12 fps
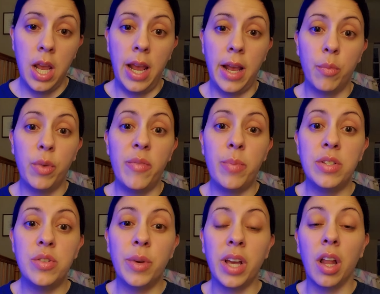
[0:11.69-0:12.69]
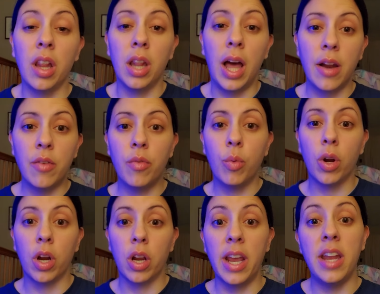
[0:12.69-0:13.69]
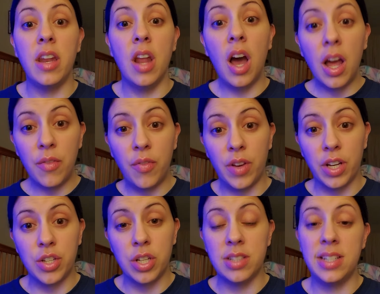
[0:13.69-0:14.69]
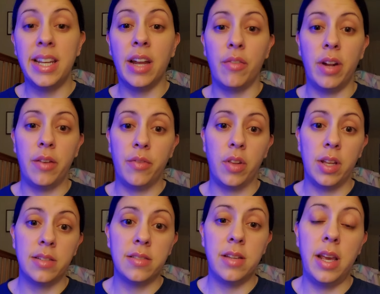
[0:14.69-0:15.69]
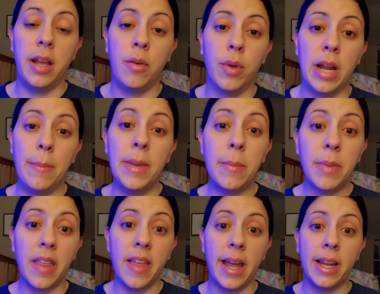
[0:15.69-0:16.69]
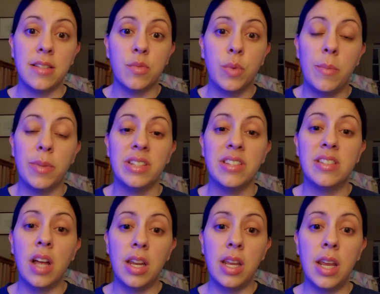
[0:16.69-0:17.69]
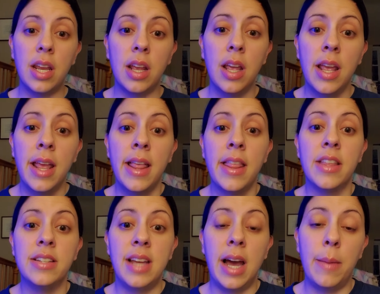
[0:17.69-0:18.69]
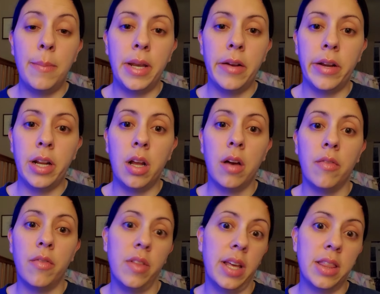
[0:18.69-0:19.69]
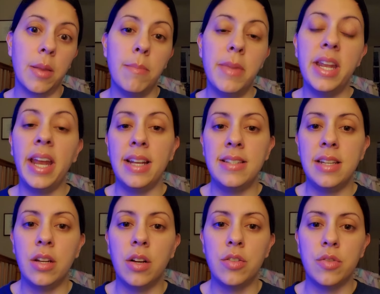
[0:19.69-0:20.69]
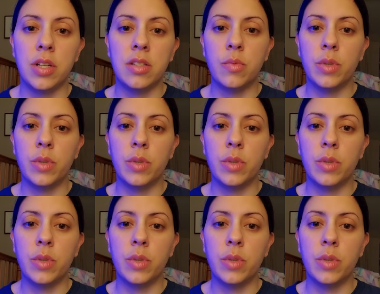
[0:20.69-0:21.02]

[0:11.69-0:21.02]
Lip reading: And we've been doing a lot of work in nonfiction to get ready for this. And what I mean by that is we've been studying the time period of like the mid 1800s.